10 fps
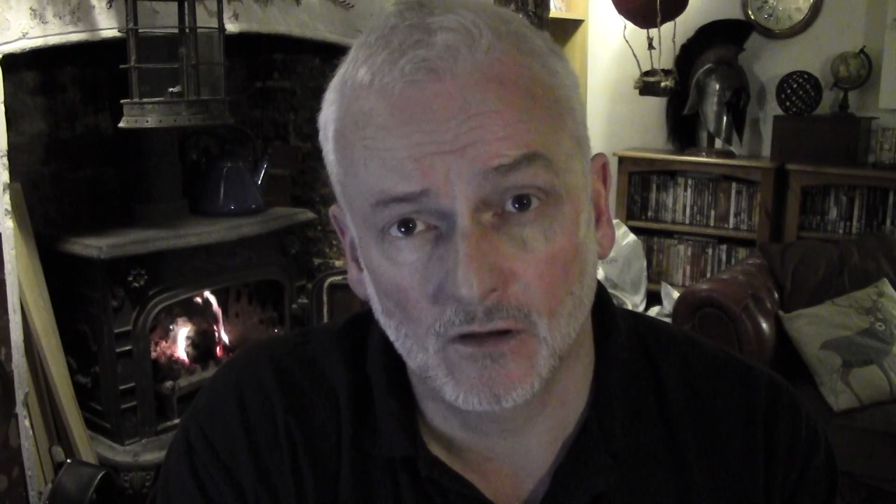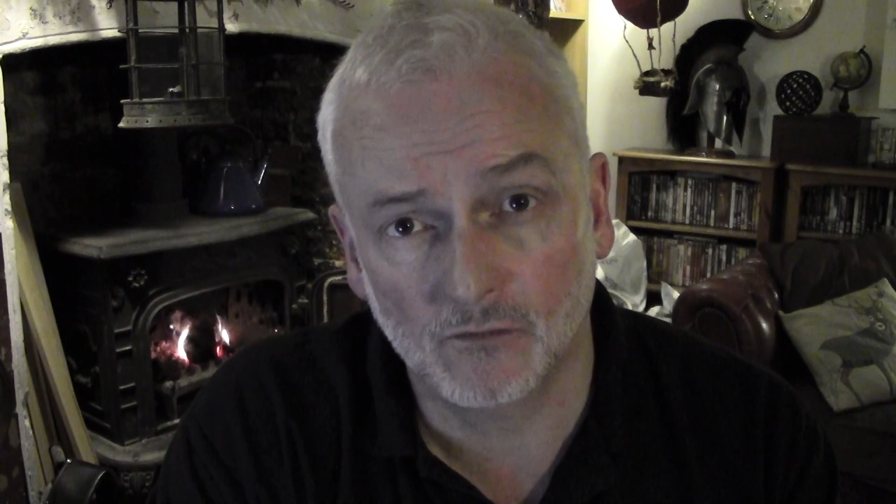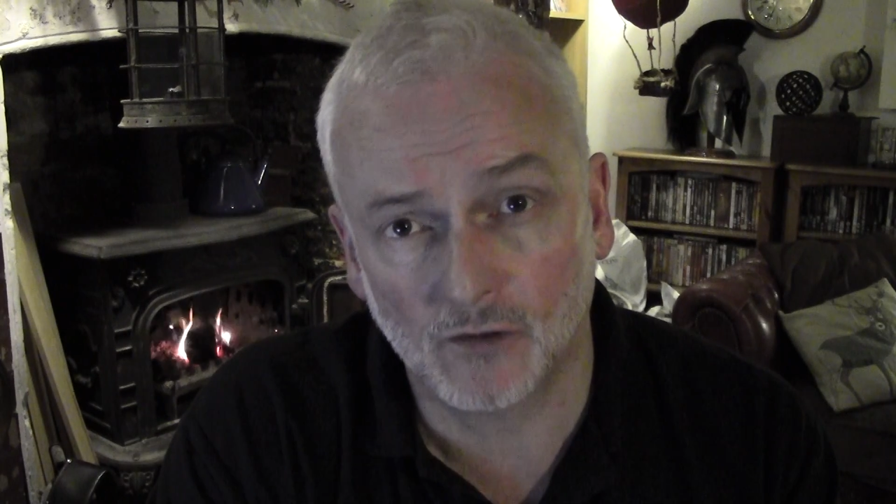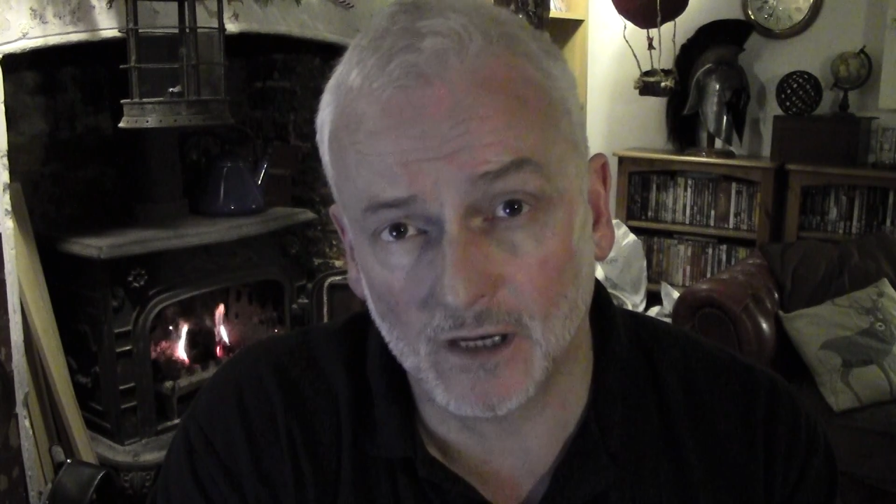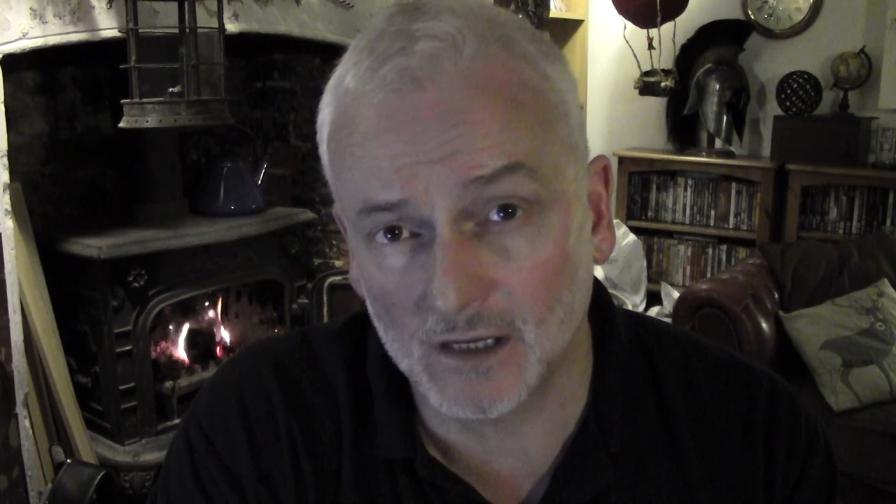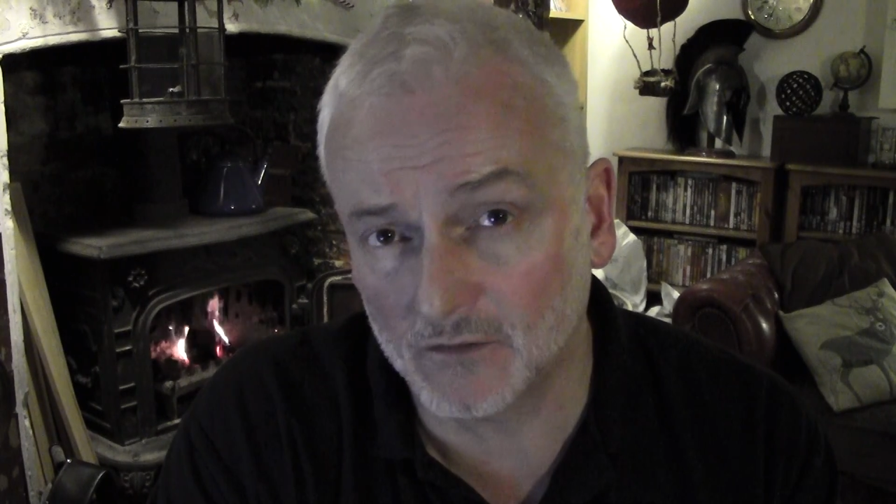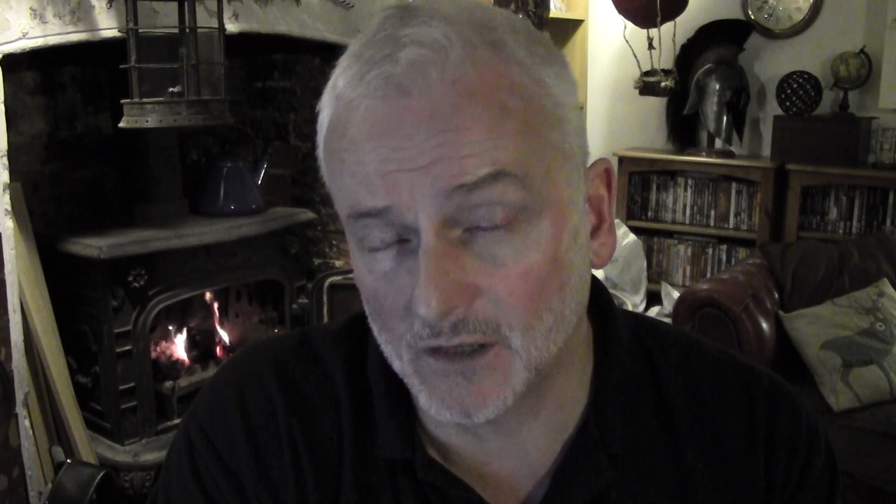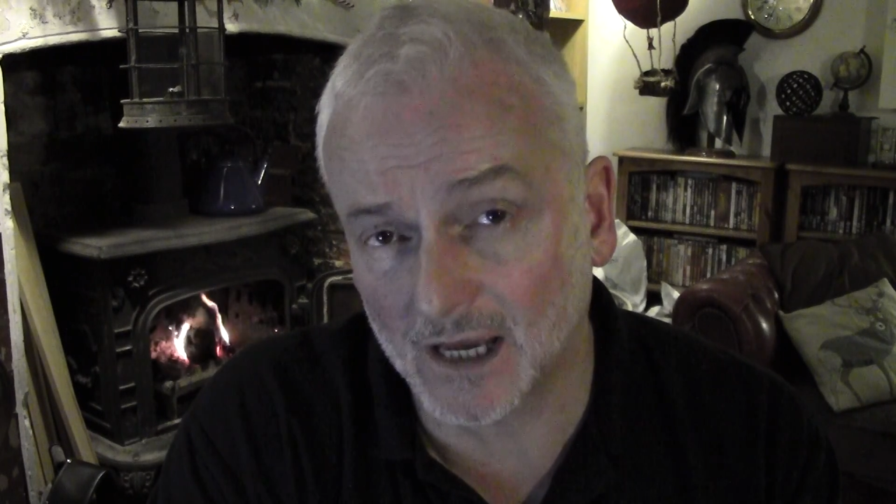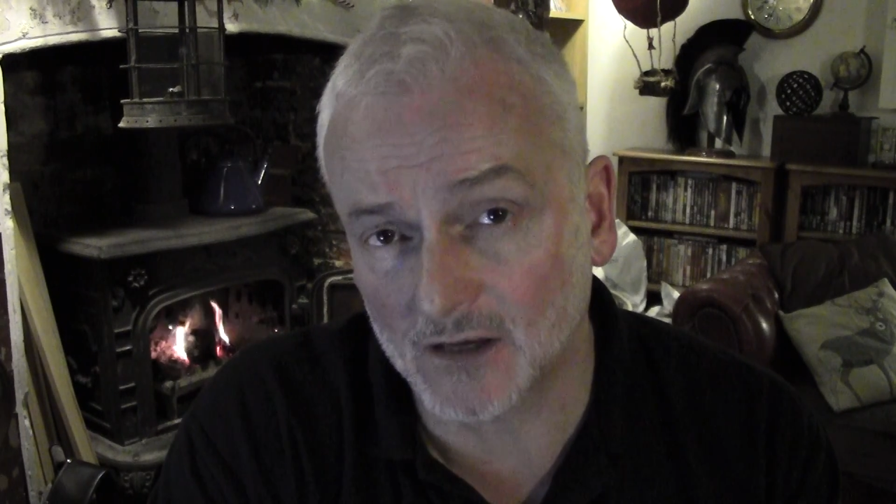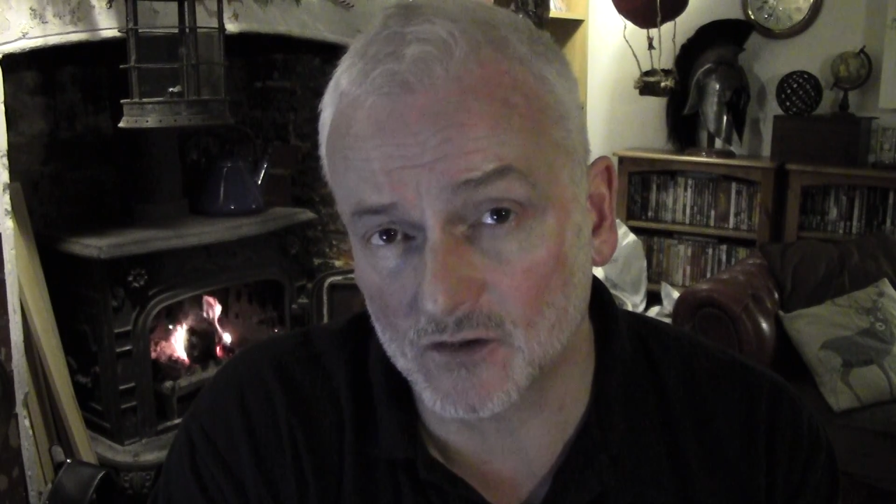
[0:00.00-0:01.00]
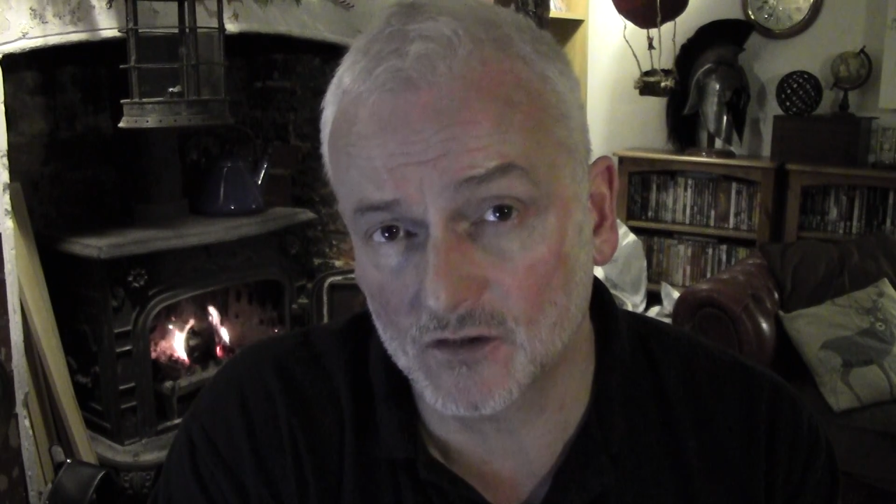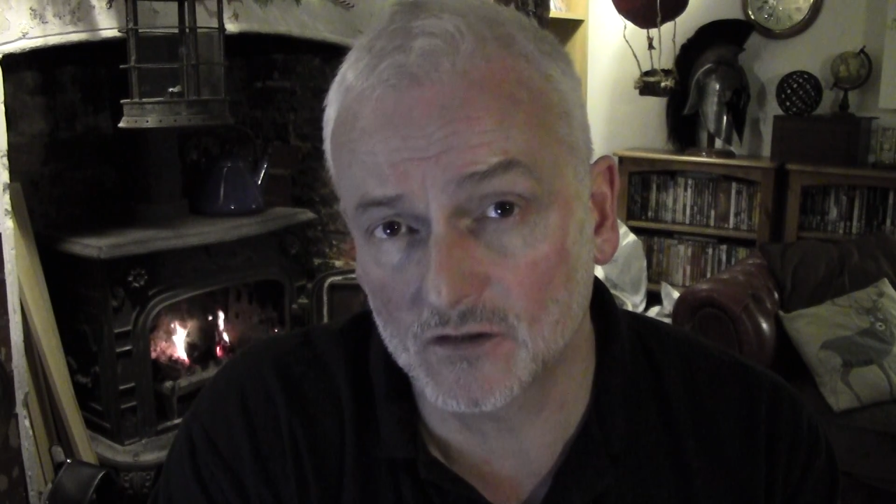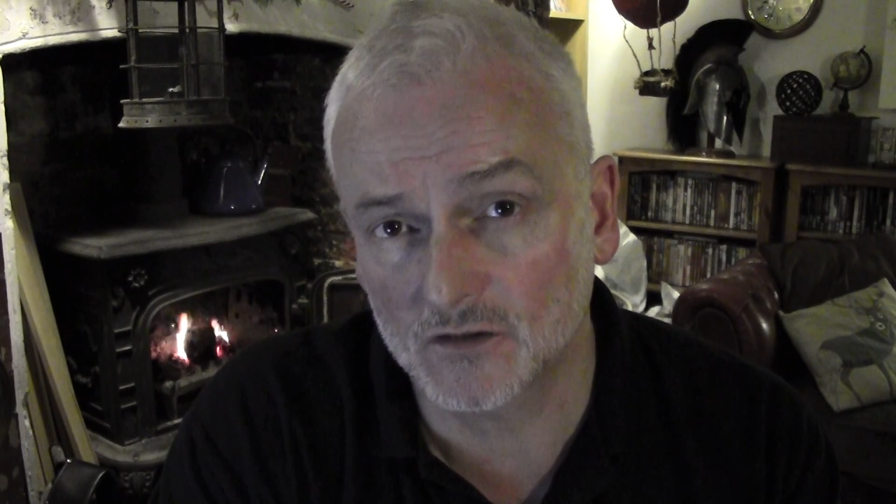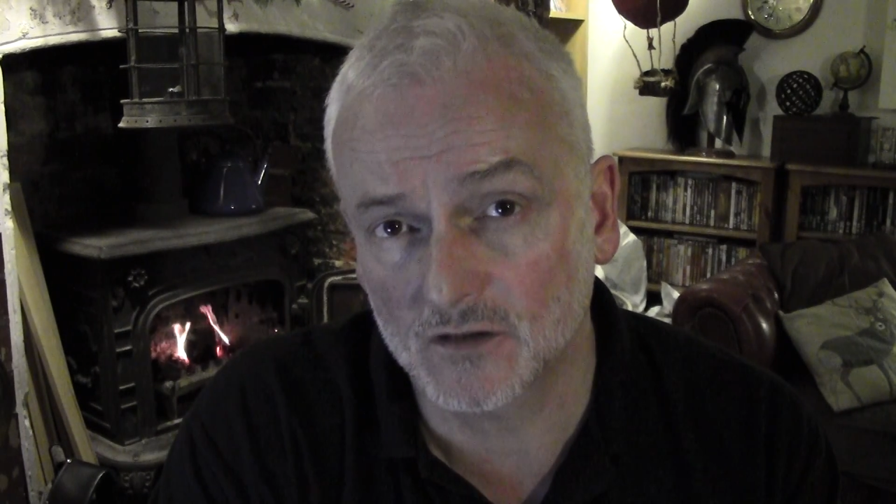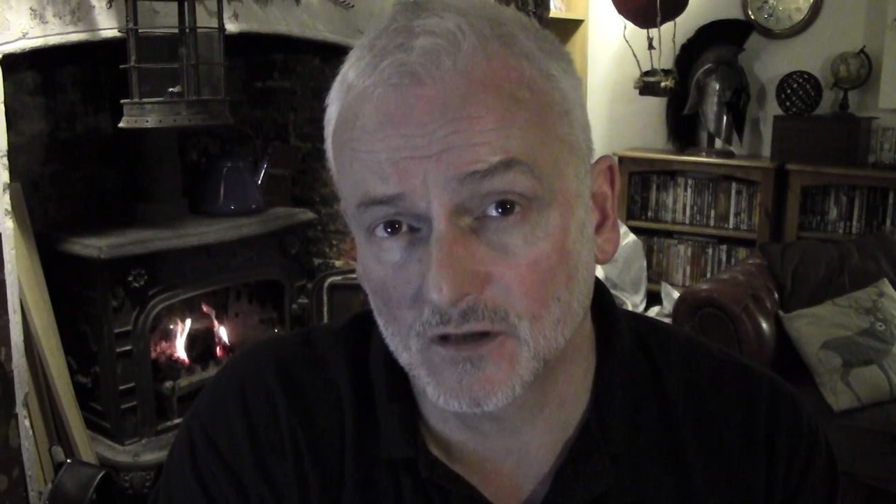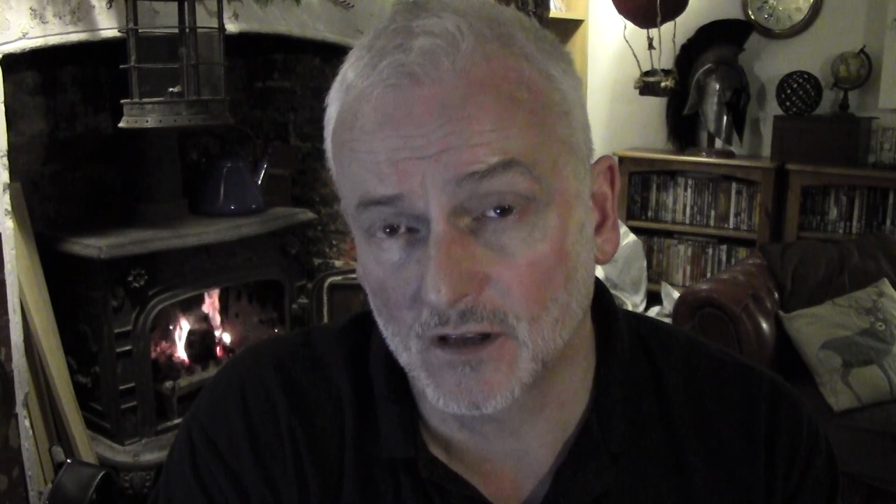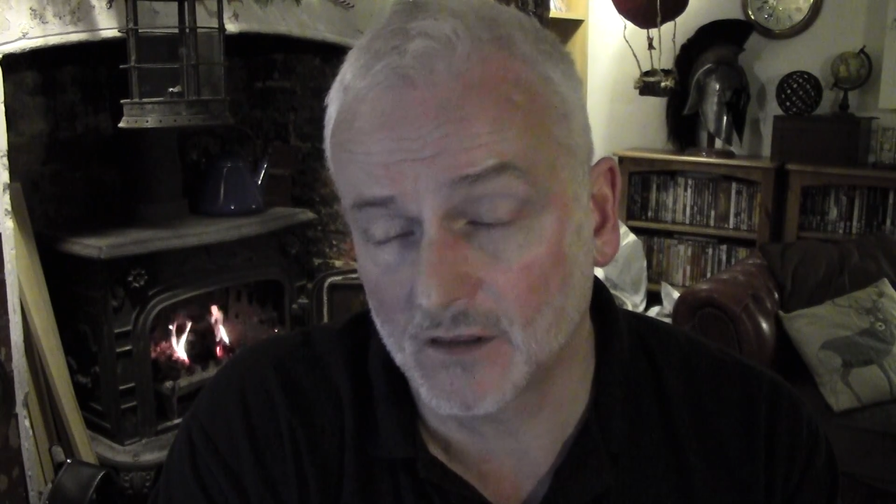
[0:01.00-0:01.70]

for any of the actions